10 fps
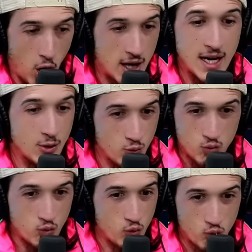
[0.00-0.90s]
getting
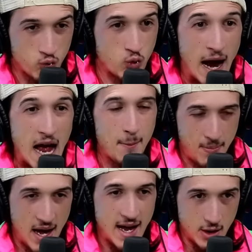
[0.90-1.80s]
uh, yeah. rampage.